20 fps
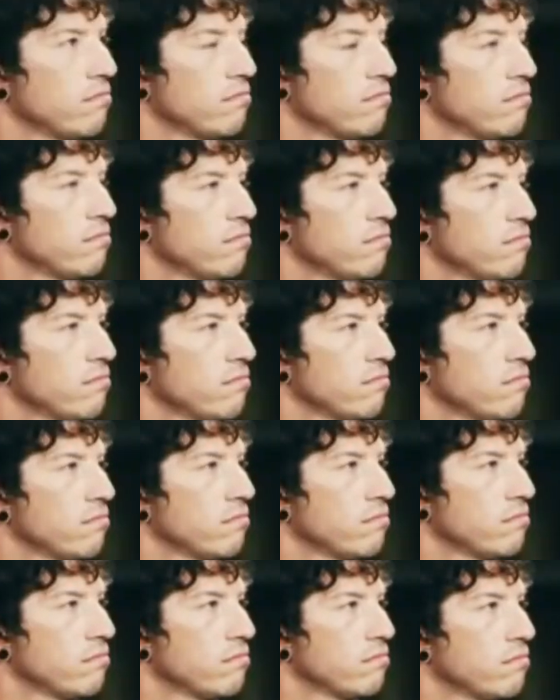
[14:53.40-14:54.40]

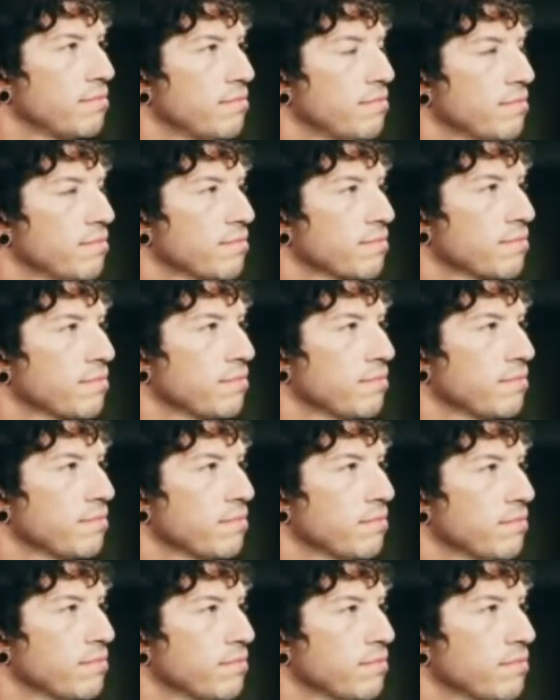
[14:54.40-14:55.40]

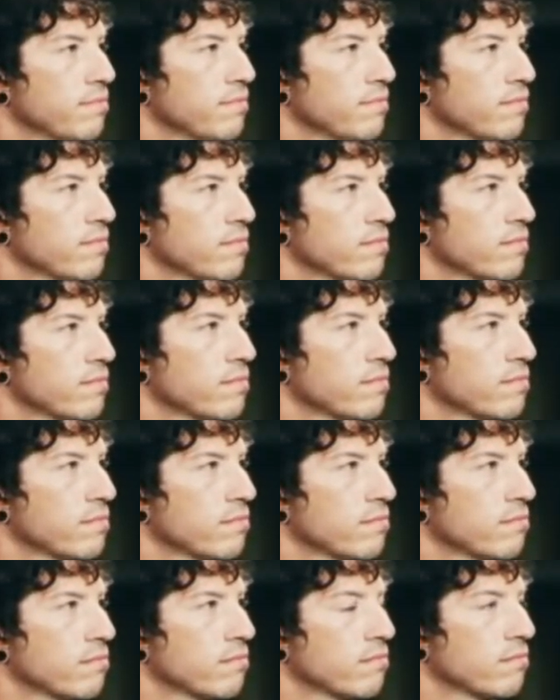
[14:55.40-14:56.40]

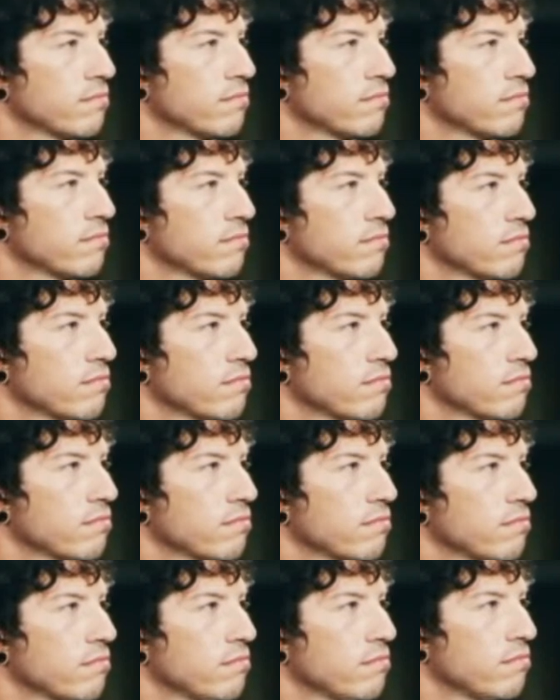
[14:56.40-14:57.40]

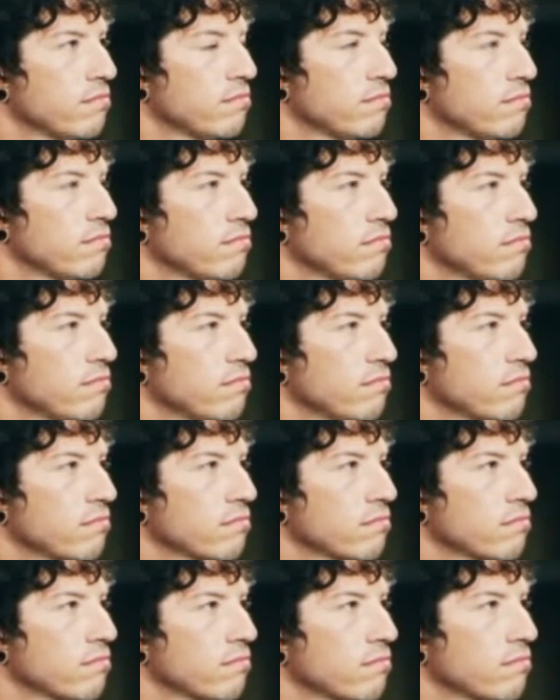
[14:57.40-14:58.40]

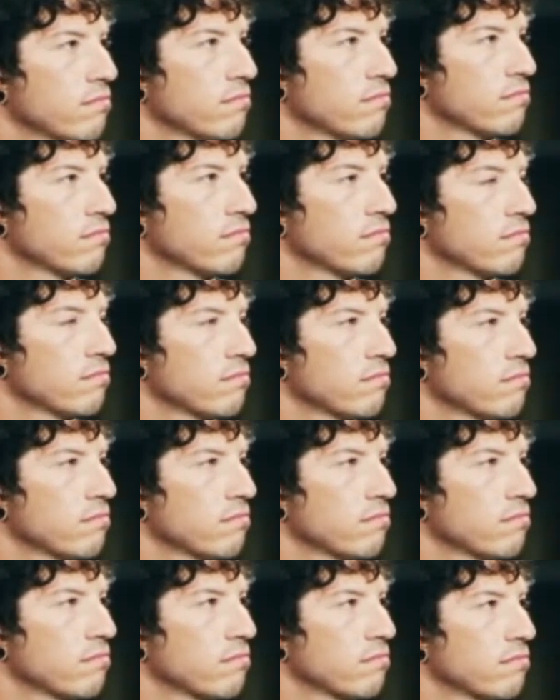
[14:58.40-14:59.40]

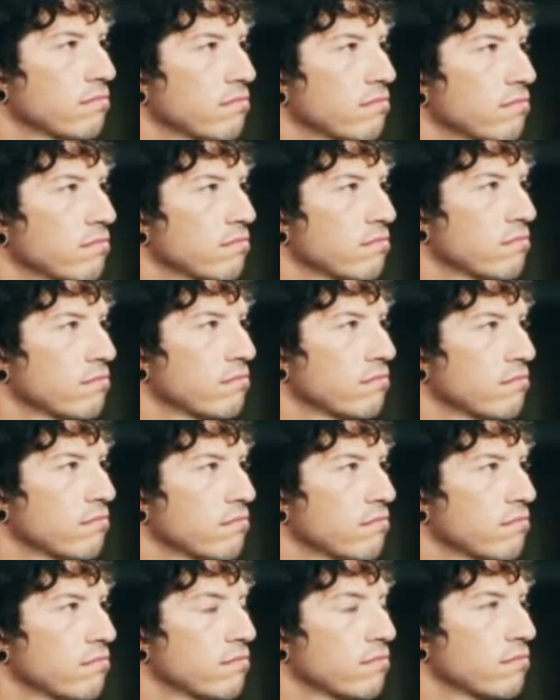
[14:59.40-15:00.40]

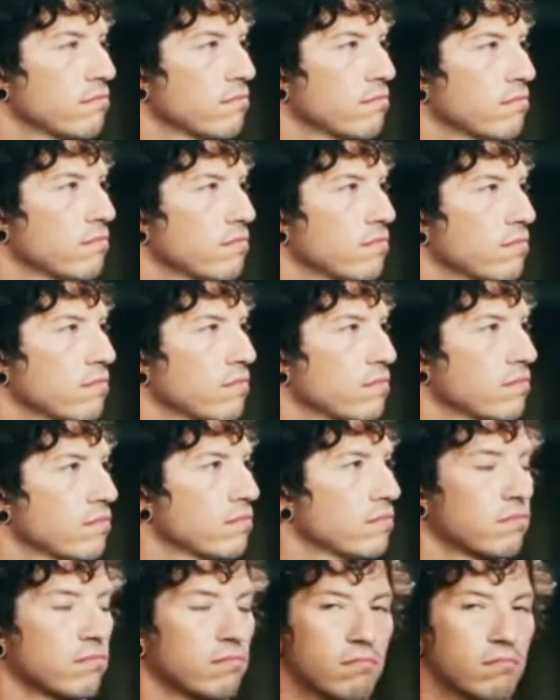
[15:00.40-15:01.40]
The person shown says nothing.